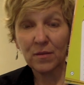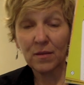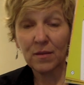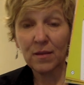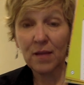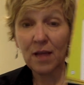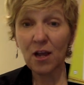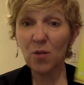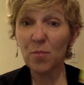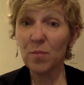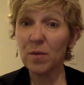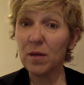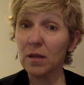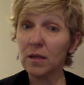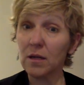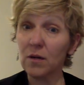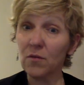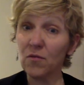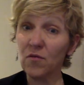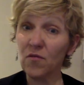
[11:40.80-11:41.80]
That could be a
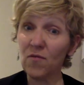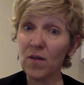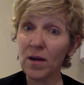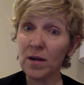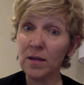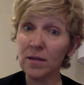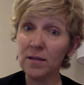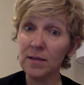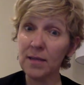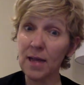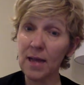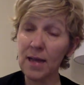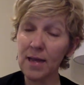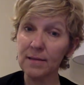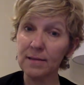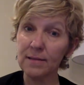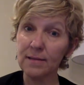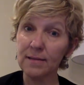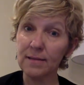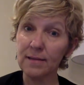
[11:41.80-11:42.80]
little fun
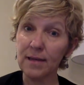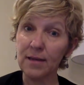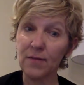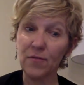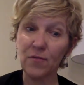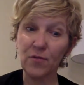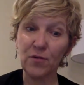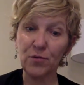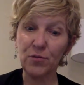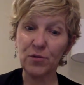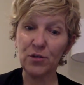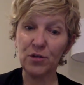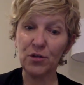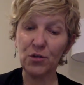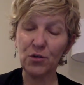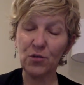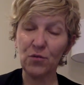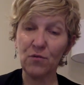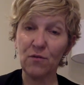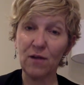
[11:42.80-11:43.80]
science thing for you to
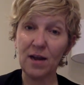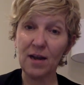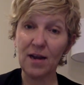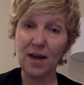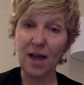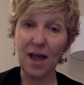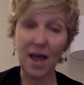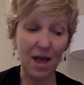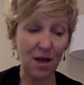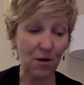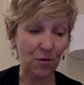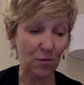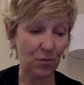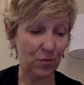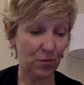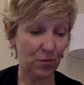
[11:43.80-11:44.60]
do right now.